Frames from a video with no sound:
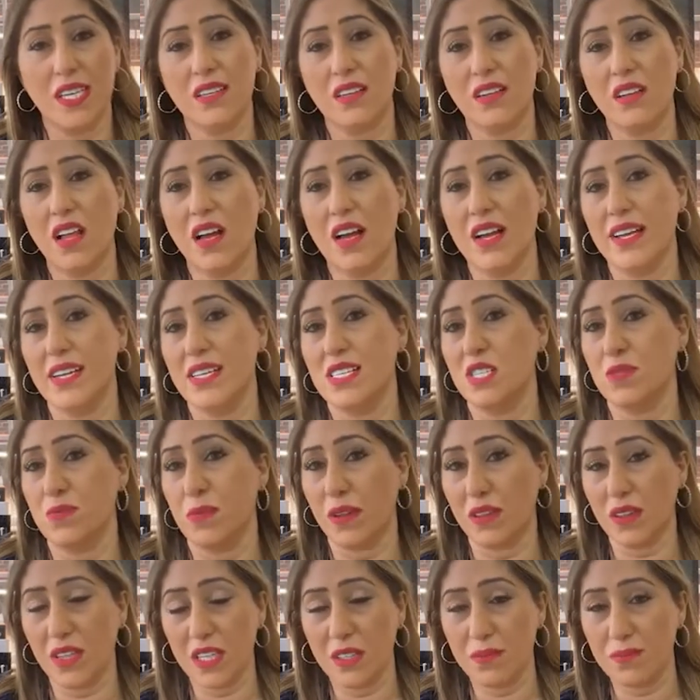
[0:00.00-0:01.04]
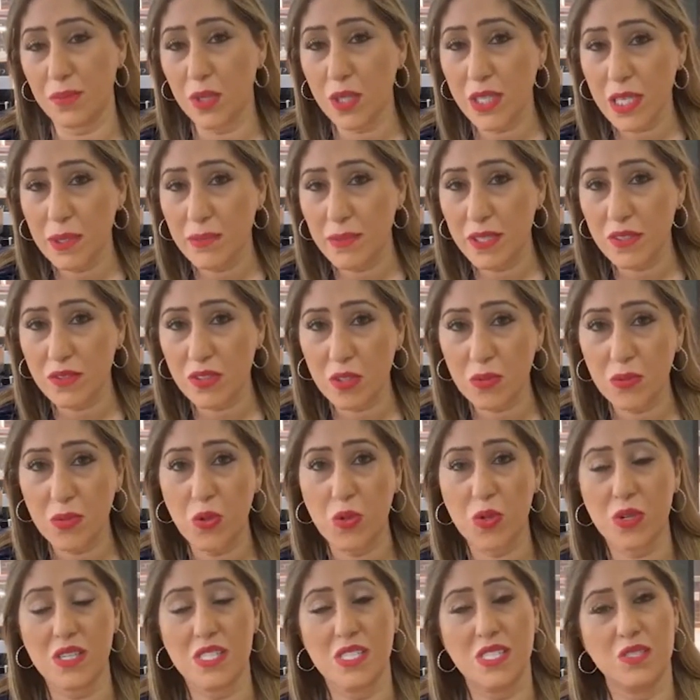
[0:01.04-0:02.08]
clients monthly bookkeeping
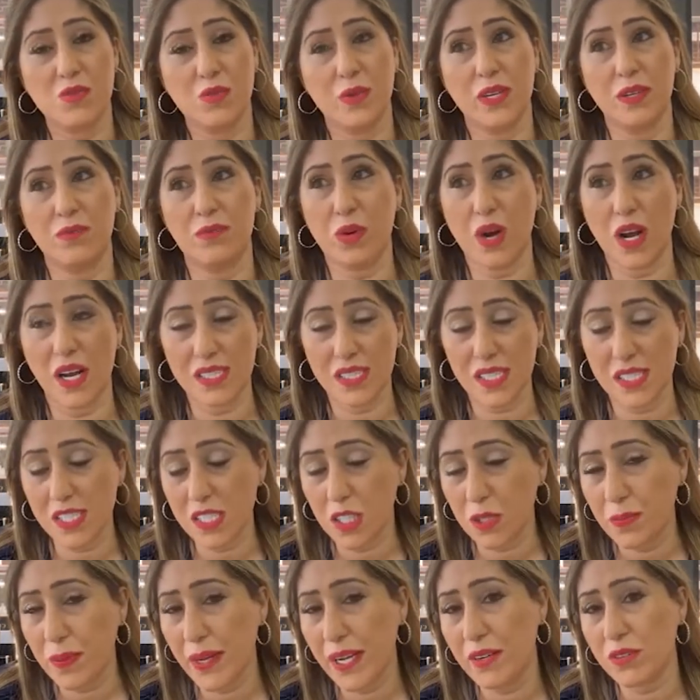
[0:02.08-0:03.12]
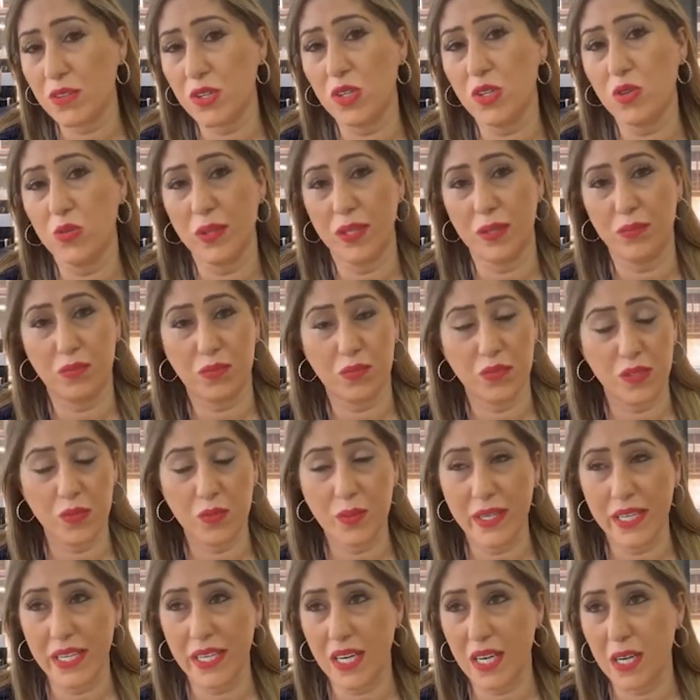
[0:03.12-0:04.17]
reports, we process their payroll, we
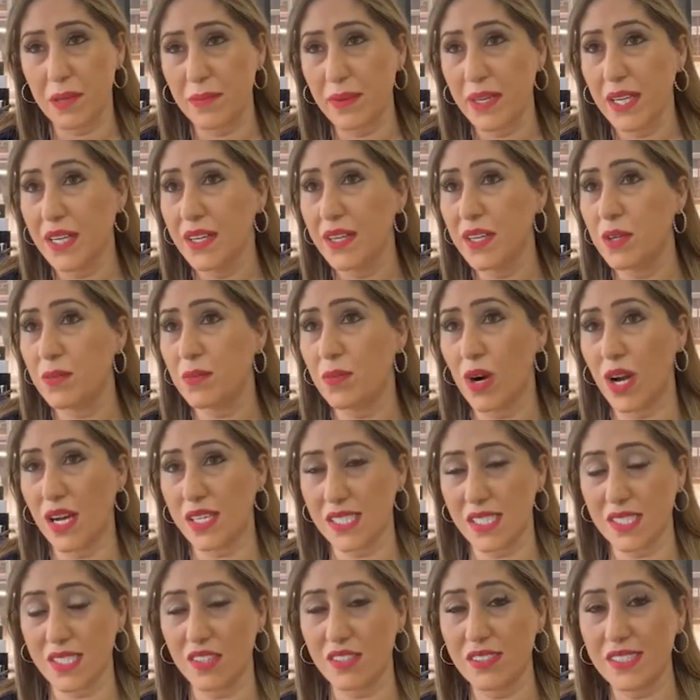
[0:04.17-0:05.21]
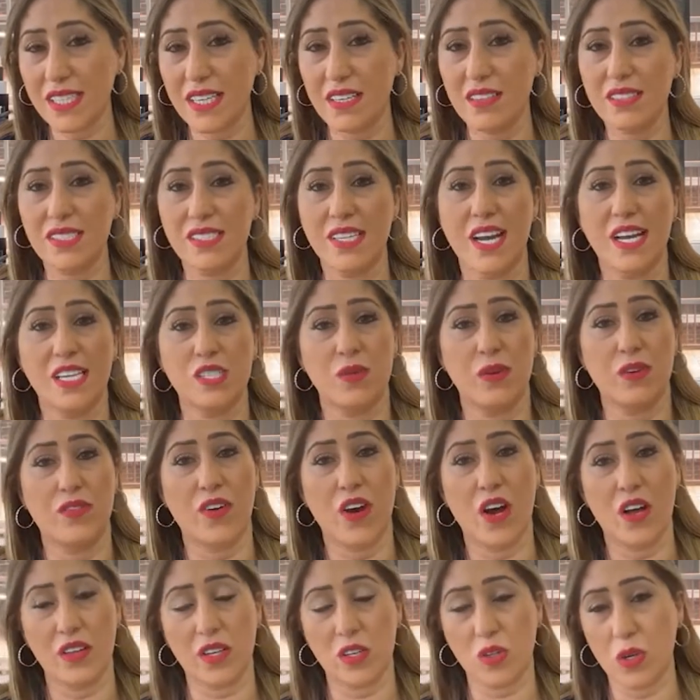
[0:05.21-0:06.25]
process their sales tax, we
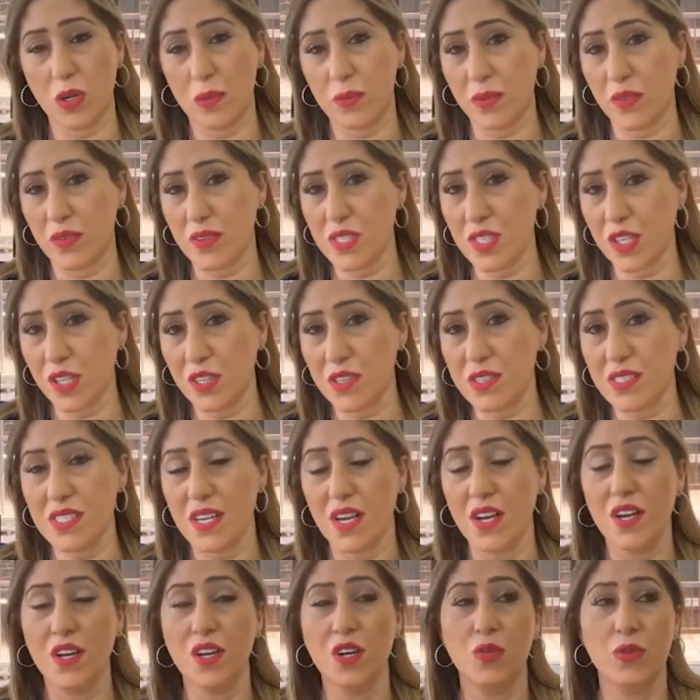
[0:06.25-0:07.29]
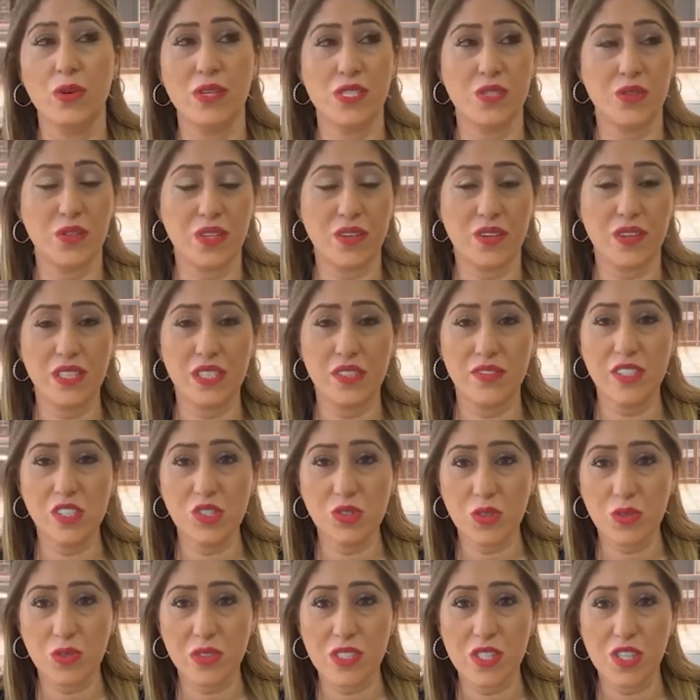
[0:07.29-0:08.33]
file their corporate returns, we do their
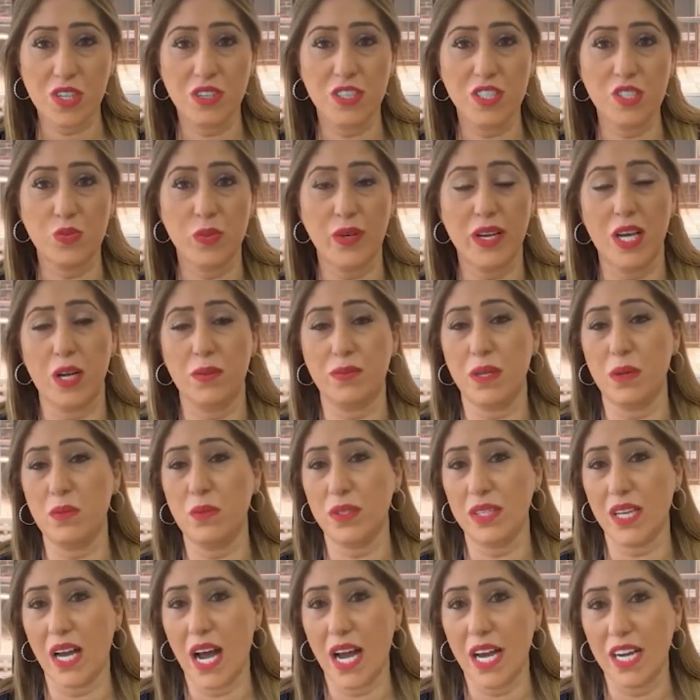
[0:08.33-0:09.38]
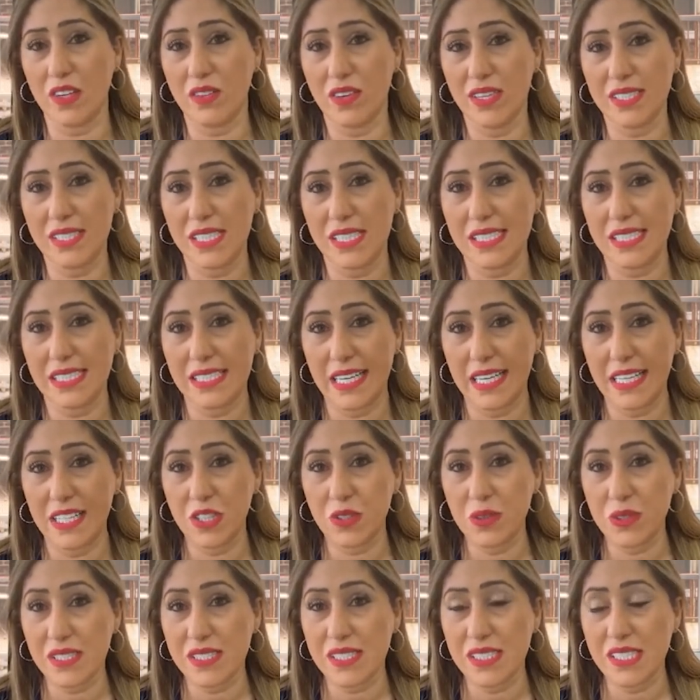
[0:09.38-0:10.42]
individual returns, we help them with IRS and state
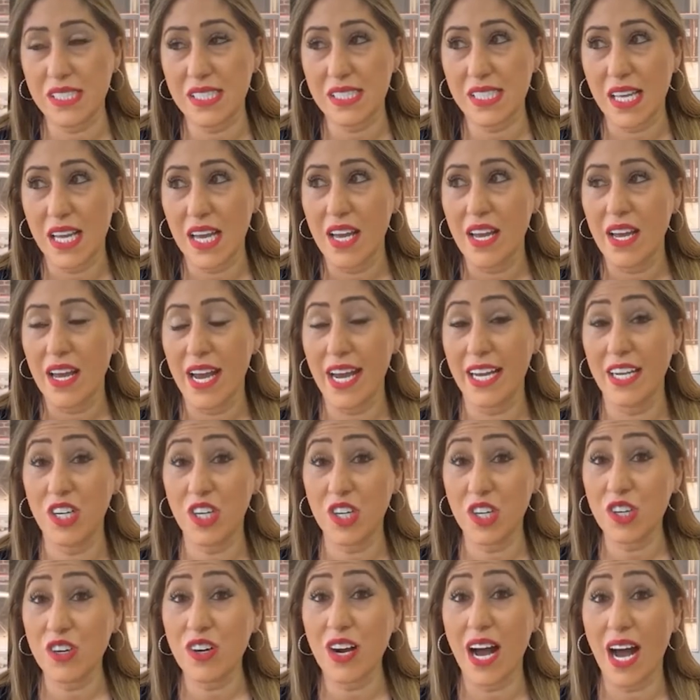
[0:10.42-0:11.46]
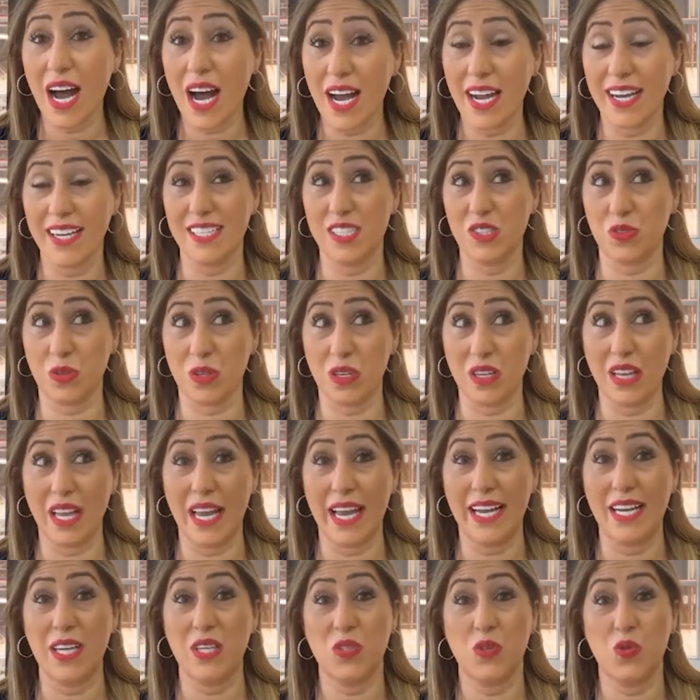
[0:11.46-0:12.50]
notices. And her eyes were
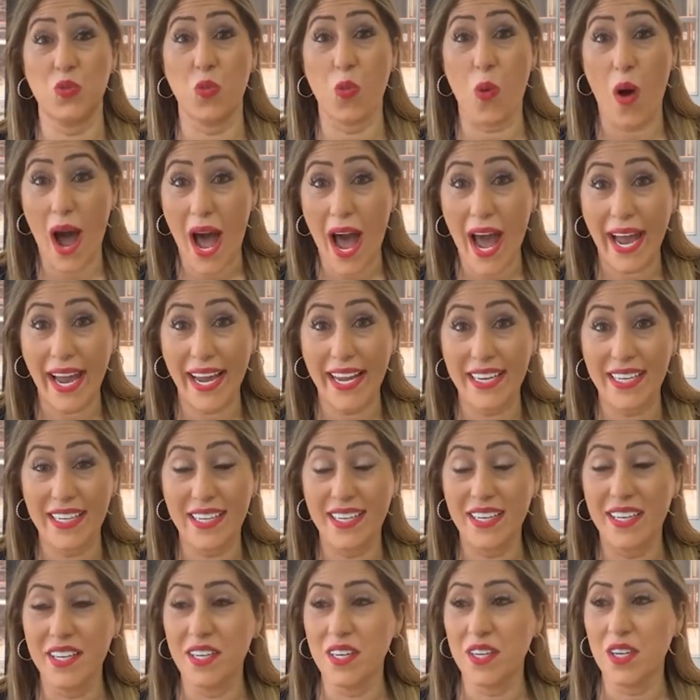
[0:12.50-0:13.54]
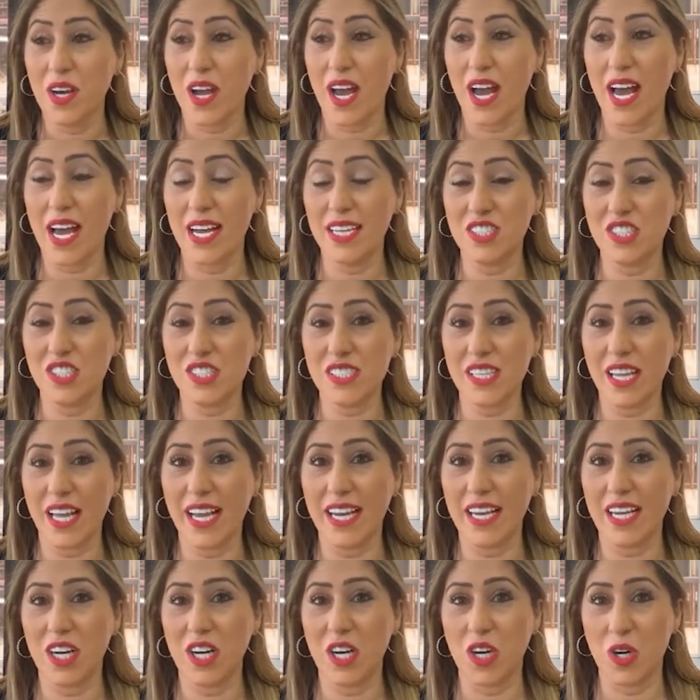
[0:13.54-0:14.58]
like wide, and she's
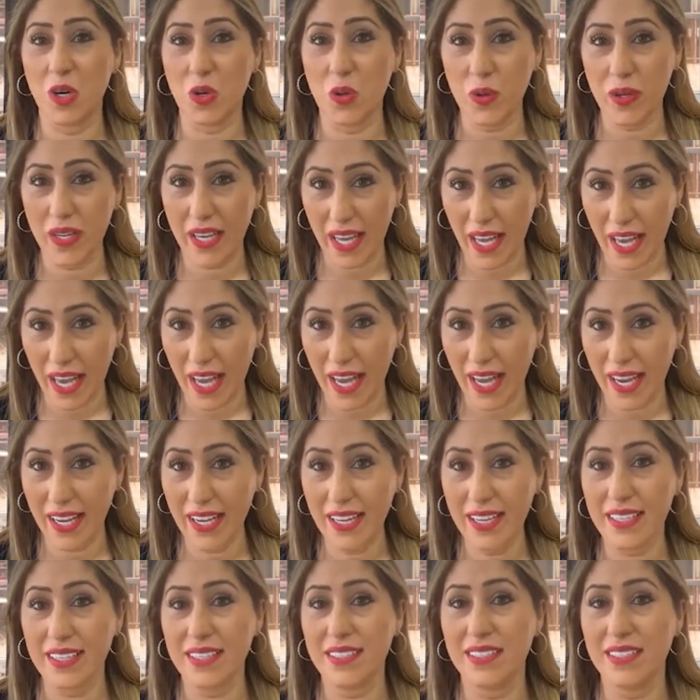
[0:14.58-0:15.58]
like, okay,